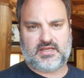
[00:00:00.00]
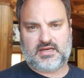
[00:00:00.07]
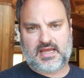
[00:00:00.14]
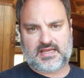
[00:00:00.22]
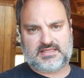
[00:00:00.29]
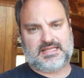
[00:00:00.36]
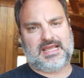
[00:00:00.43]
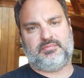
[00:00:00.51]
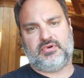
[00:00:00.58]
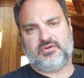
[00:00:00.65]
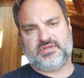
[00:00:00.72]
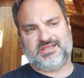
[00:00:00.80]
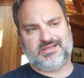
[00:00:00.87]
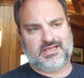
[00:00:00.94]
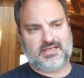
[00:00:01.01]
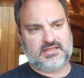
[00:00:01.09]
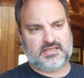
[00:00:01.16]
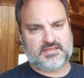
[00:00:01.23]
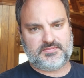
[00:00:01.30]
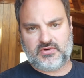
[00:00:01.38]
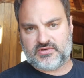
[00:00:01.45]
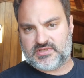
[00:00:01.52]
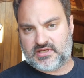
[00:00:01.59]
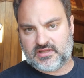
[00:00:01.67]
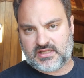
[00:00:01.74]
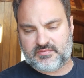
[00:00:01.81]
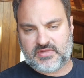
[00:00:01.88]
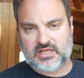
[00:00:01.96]
with and ask that person to get this person
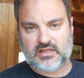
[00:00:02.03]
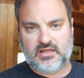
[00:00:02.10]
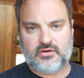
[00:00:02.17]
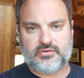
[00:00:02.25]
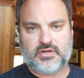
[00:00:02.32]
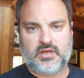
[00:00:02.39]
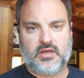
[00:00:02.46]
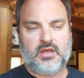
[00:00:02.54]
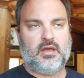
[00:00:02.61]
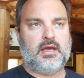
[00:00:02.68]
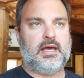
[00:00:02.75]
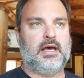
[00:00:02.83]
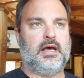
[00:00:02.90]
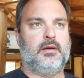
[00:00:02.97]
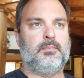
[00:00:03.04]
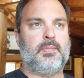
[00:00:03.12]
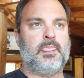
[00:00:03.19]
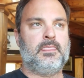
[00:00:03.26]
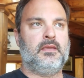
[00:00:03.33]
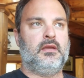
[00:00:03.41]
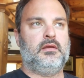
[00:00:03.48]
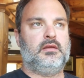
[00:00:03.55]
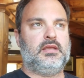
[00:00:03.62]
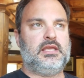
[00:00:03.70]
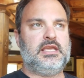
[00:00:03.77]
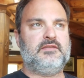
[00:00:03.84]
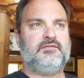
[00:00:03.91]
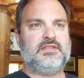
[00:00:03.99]
to leave me alone.
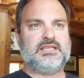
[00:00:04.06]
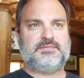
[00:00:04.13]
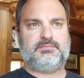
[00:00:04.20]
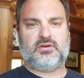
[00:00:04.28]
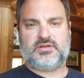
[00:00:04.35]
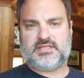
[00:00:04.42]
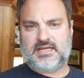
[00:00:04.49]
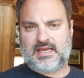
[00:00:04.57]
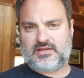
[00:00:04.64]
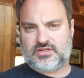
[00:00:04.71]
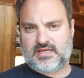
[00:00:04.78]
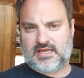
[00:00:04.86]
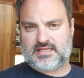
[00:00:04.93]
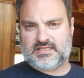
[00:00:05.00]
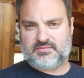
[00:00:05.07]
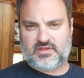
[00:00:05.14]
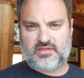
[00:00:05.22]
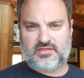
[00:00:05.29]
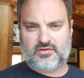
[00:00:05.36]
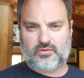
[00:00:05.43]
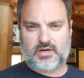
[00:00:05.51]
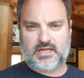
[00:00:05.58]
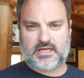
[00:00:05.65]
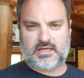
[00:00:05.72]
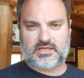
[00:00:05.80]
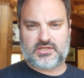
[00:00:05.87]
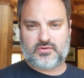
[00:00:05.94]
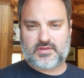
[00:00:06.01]
If this person actually had some authority
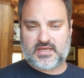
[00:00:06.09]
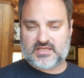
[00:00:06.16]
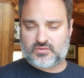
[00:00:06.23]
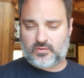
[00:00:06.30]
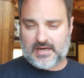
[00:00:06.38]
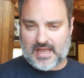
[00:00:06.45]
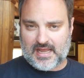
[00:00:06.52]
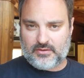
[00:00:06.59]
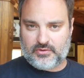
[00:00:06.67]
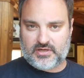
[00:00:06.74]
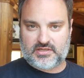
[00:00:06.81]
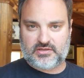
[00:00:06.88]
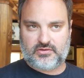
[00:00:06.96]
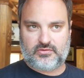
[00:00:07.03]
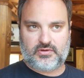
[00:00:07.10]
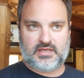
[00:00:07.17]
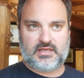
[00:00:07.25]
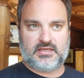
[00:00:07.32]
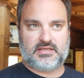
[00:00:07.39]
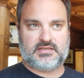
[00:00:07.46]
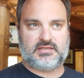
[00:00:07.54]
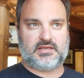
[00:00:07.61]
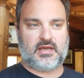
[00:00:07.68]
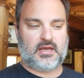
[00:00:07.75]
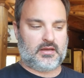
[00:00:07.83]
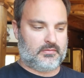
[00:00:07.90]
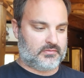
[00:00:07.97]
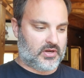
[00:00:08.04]
to do this, what I would do is
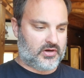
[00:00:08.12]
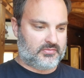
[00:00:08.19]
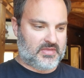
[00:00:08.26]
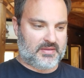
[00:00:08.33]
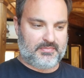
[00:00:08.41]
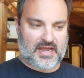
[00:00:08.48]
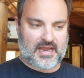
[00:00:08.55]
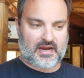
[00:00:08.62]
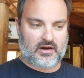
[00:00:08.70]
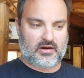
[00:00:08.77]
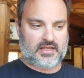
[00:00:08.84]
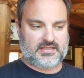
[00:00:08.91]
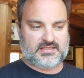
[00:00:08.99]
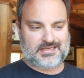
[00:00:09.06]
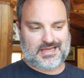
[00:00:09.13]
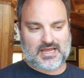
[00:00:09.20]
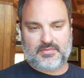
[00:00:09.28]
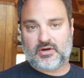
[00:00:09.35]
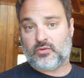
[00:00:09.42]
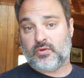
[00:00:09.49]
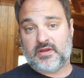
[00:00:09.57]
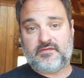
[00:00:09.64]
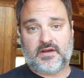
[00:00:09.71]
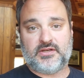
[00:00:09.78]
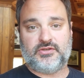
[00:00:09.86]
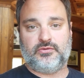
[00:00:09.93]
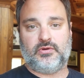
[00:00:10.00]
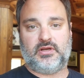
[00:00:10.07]
go to my buyer and say, I'm going to
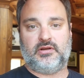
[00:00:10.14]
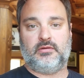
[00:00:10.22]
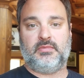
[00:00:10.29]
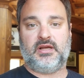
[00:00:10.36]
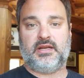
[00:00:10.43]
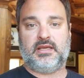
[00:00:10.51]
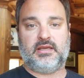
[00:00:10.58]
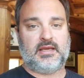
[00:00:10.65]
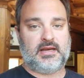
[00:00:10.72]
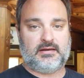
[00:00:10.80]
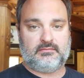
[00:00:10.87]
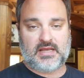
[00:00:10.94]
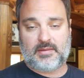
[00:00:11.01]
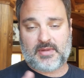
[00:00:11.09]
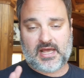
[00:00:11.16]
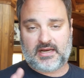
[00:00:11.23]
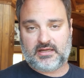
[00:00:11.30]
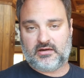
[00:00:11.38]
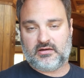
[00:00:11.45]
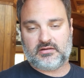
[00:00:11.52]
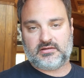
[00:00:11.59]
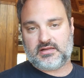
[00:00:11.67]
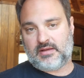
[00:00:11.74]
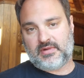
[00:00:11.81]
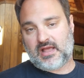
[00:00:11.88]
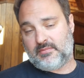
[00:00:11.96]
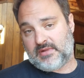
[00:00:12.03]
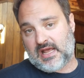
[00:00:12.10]
refund you all your money and I'm out of here.
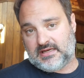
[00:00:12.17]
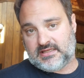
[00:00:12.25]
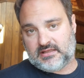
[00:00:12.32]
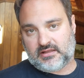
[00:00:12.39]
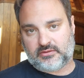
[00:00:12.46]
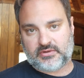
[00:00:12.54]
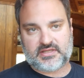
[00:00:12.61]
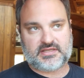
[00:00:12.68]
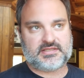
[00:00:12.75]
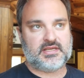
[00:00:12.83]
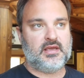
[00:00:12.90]
I'm not dealing with